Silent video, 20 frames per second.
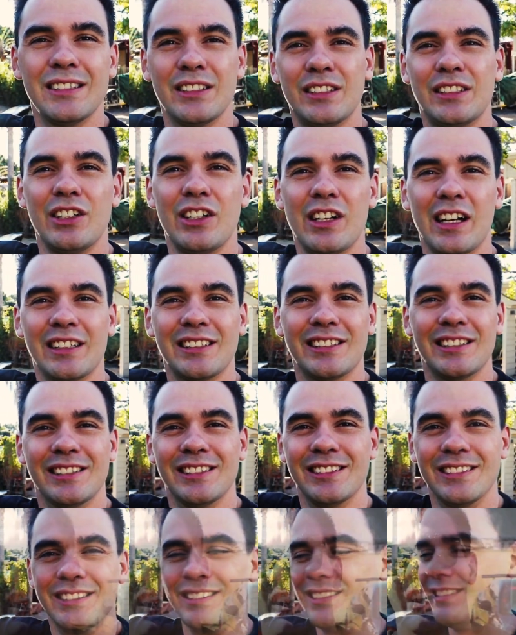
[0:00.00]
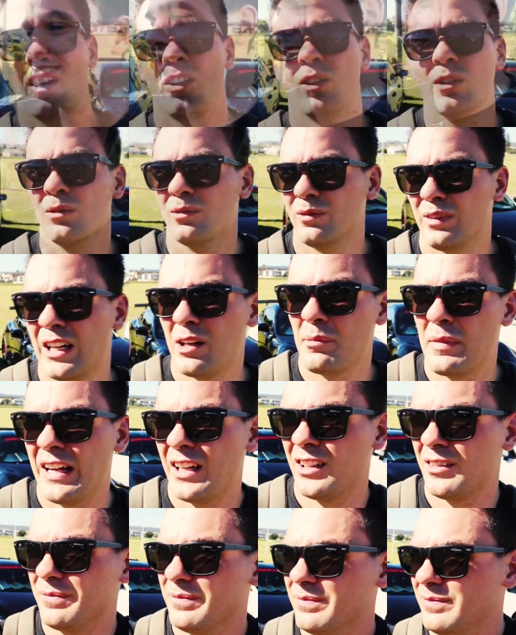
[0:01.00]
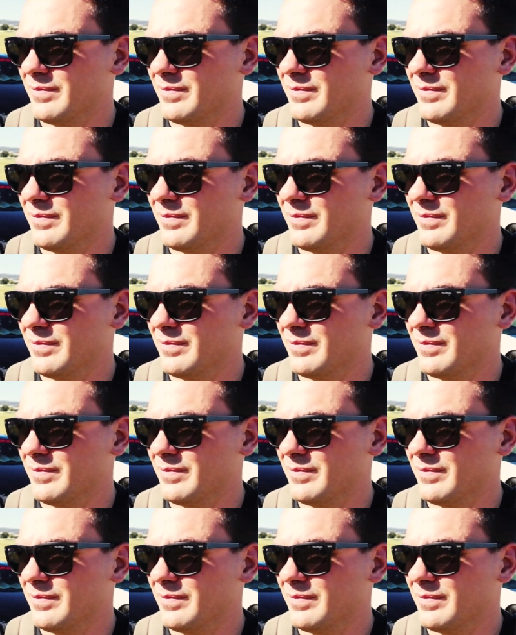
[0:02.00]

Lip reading: See you guys. Okay, cool. Finally made it.